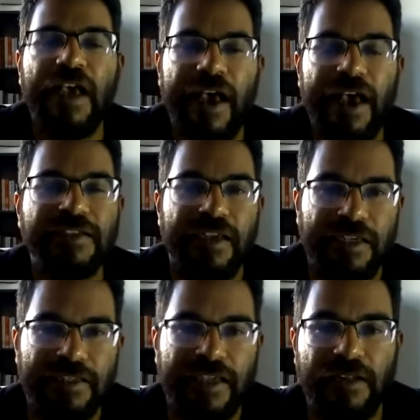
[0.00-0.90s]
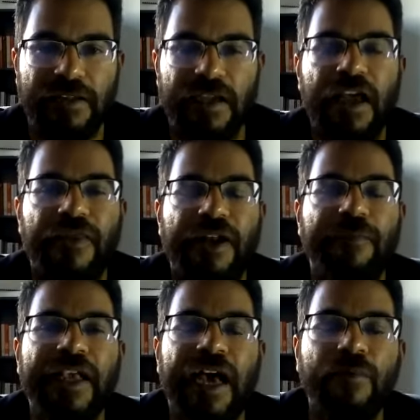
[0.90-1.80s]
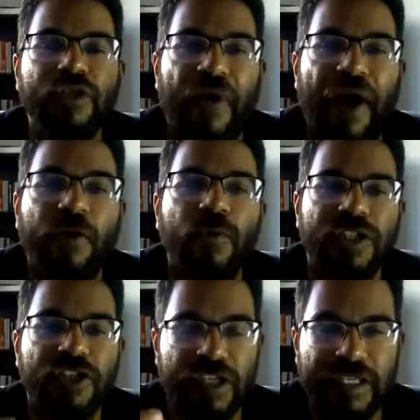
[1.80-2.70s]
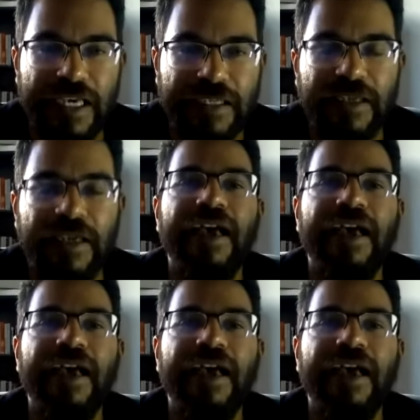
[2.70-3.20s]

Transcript: As a result, that becomes your acquisition date.